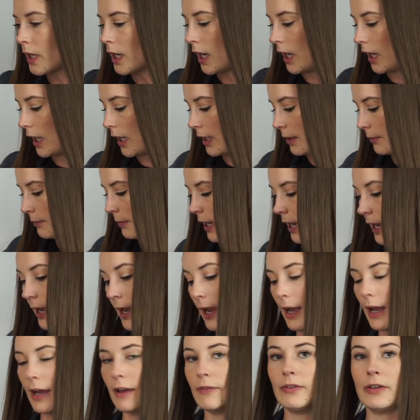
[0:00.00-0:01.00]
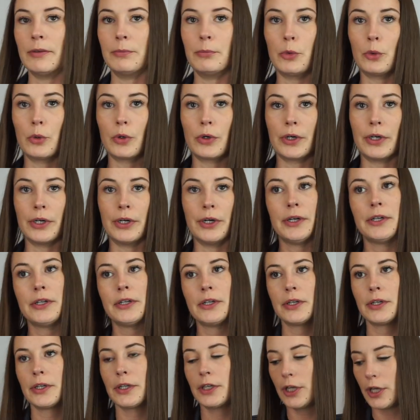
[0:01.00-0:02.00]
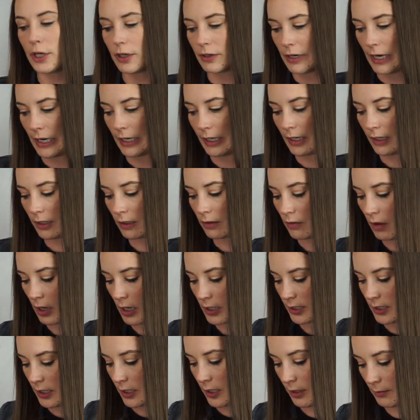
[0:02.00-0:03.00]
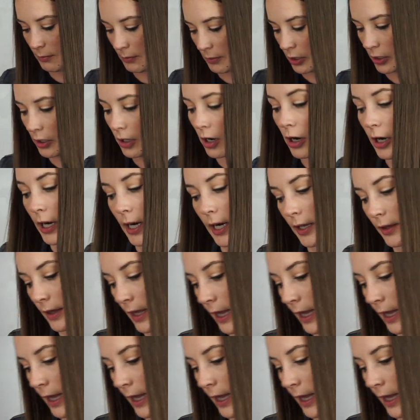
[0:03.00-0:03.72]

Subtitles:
I have a more curated closet in Mercari